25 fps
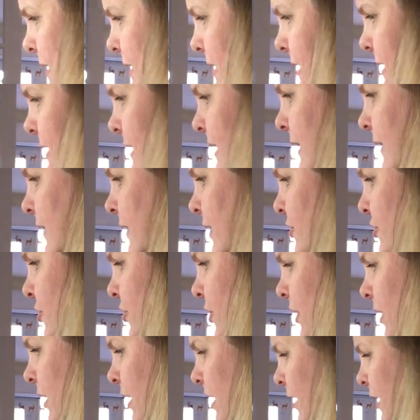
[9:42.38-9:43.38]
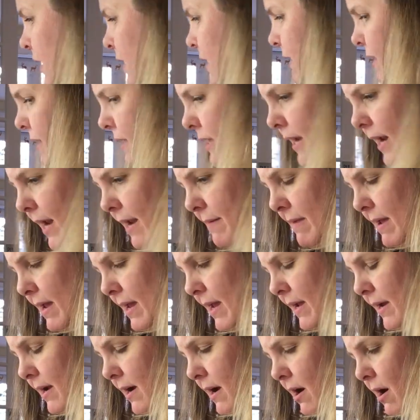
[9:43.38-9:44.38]
signature that I
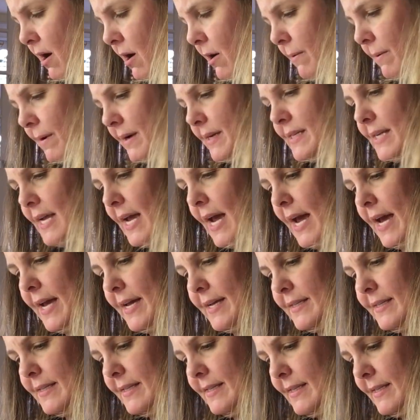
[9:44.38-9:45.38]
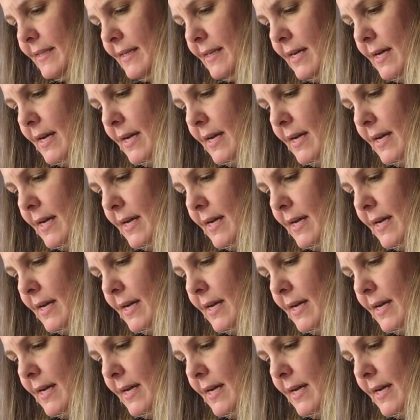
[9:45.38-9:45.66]
make always has